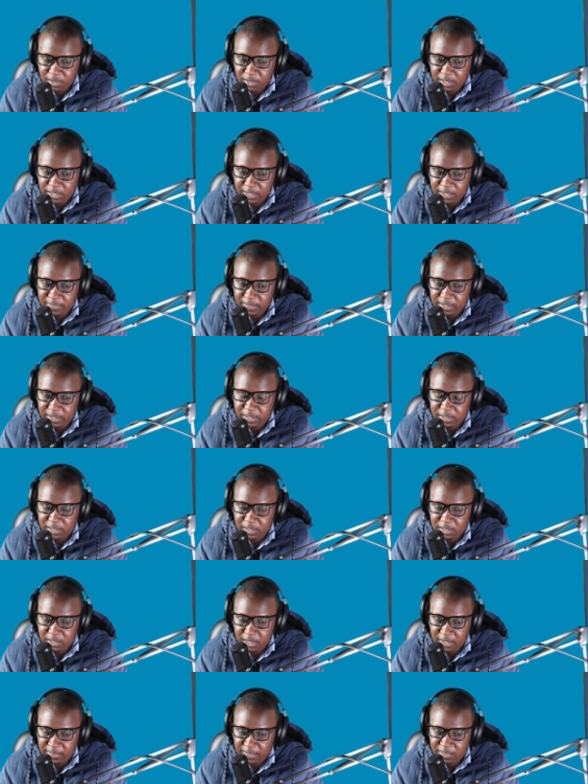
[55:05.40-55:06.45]
And then
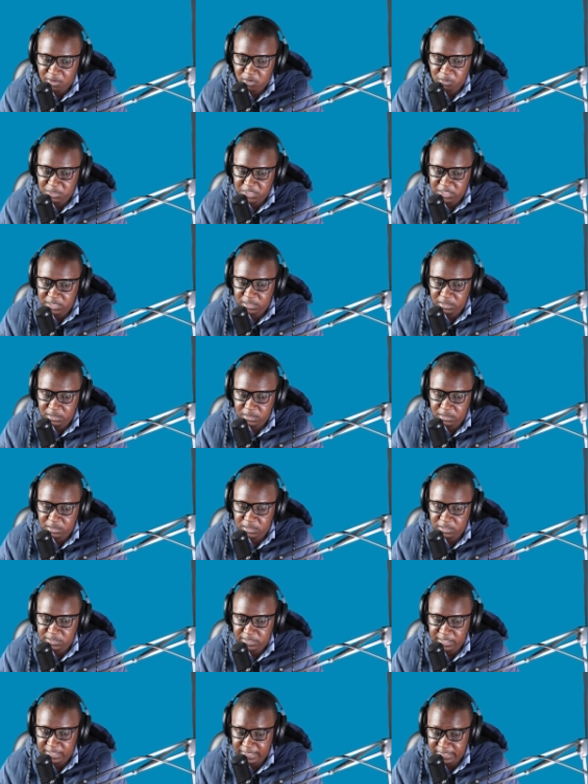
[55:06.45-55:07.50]
another option
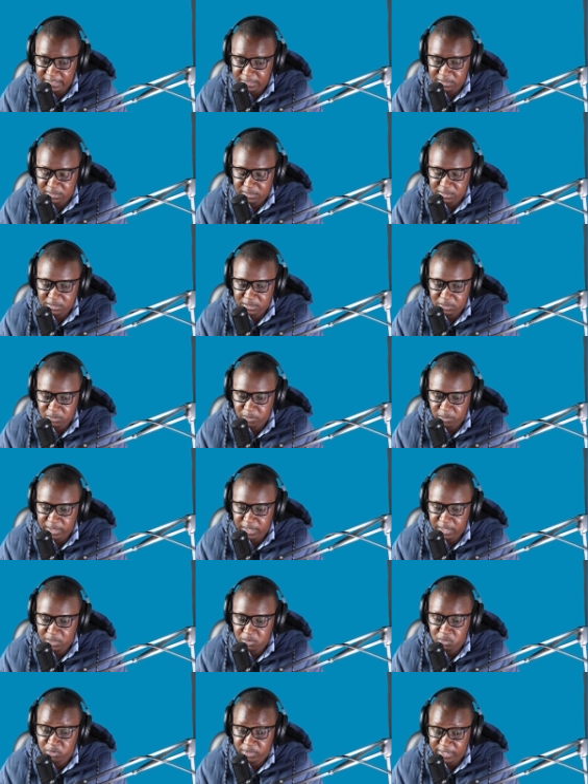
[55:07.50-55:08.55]
is a lease, where
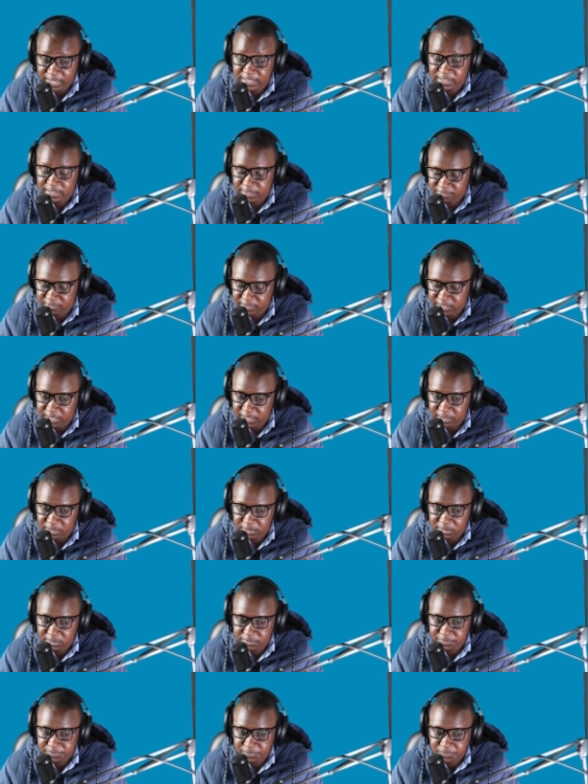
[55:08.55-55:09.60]
you rent a vehicle.
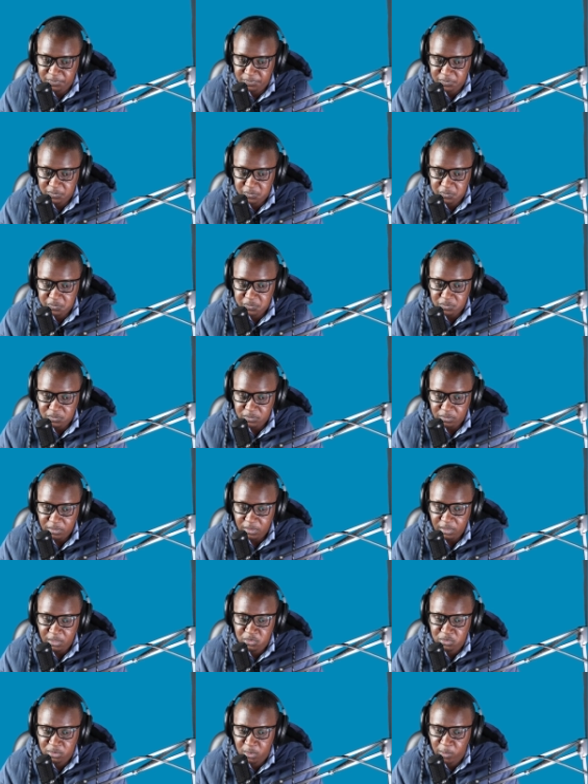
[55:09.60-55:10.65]

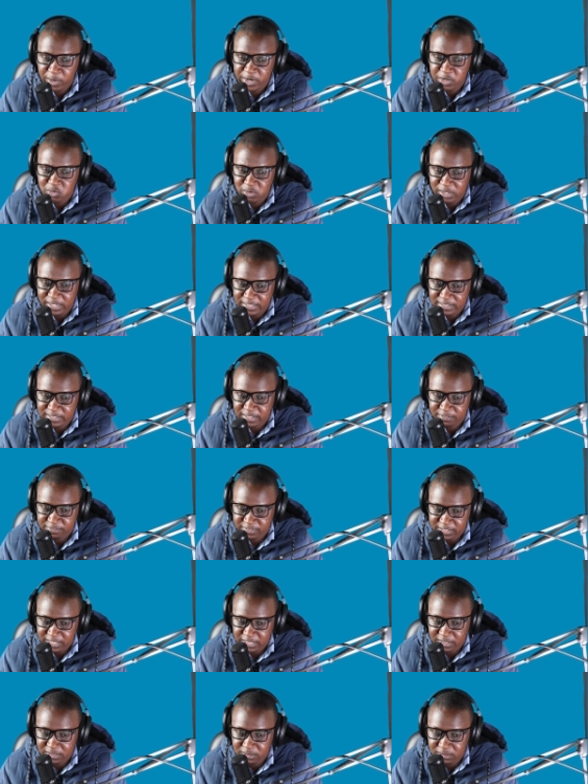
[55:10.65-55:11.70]
So when you lease a
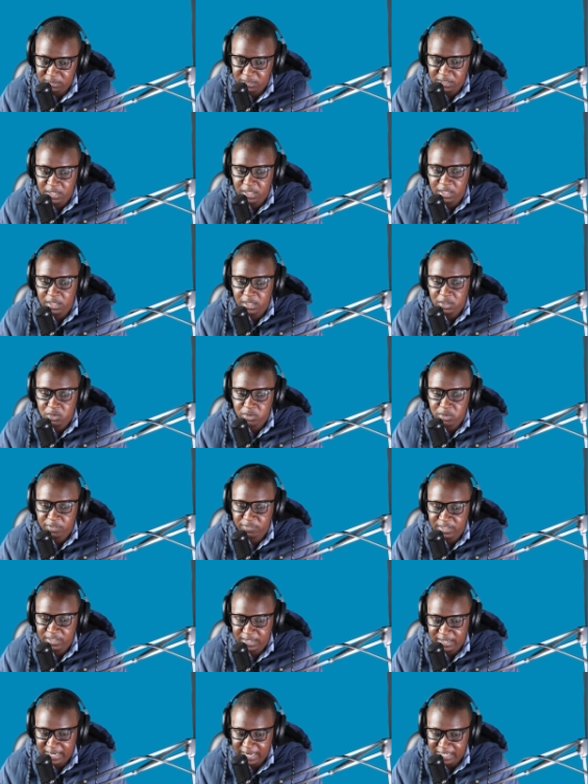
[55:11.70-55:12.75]
vehicle, you have the
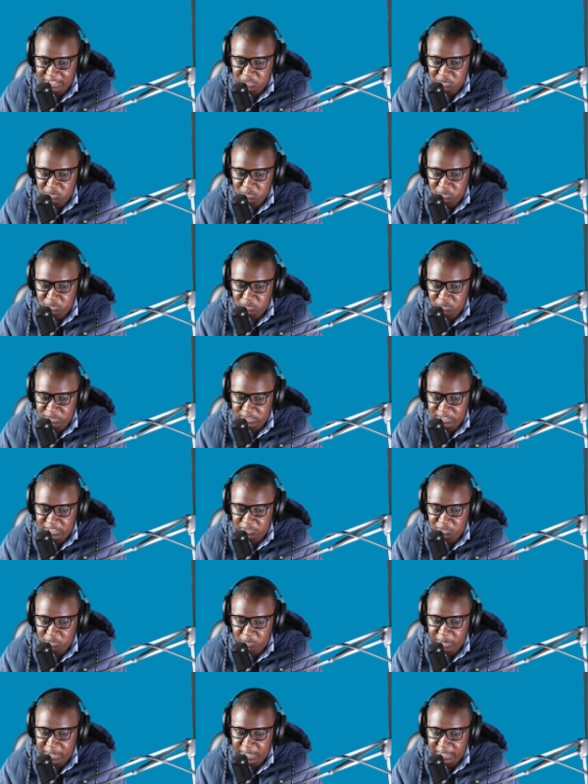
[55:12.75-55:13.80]
right to use it
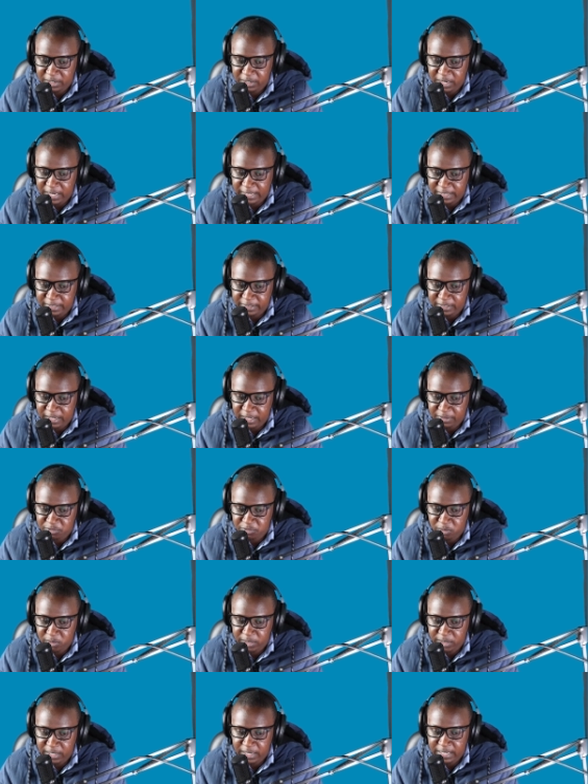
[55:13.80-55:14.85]
for
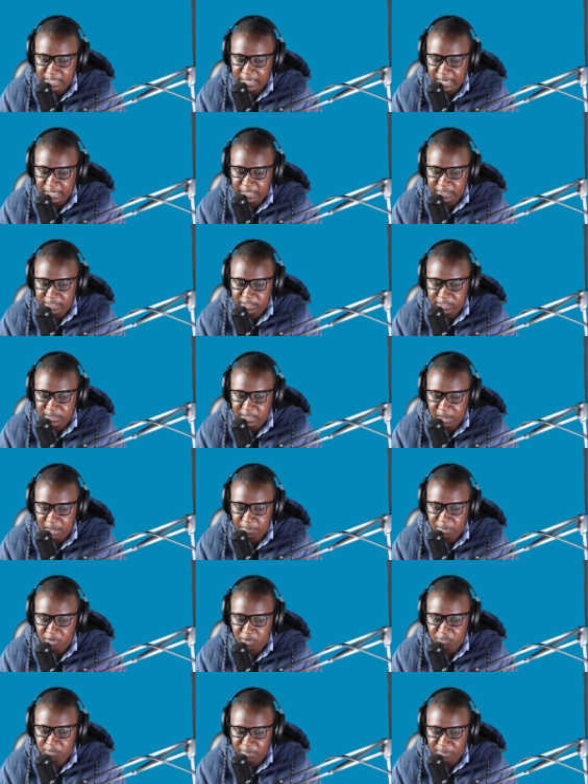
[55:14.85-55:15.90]
an agreed number
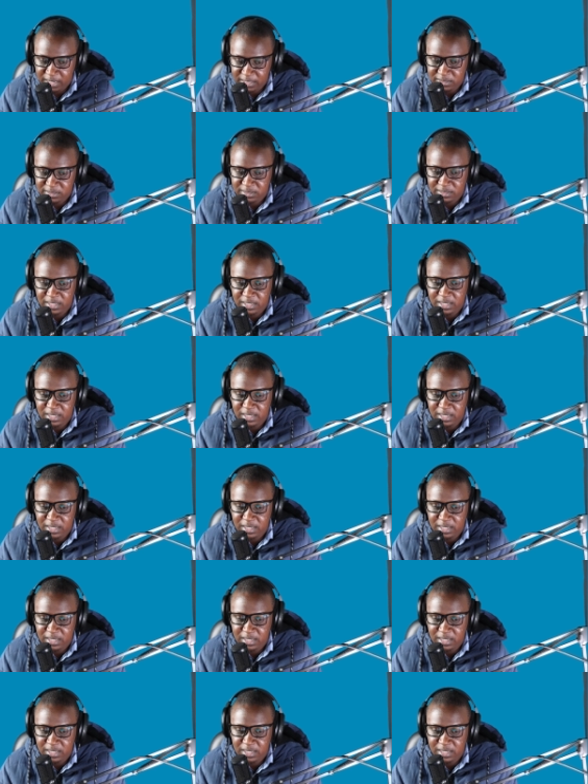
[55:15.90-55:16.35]
of months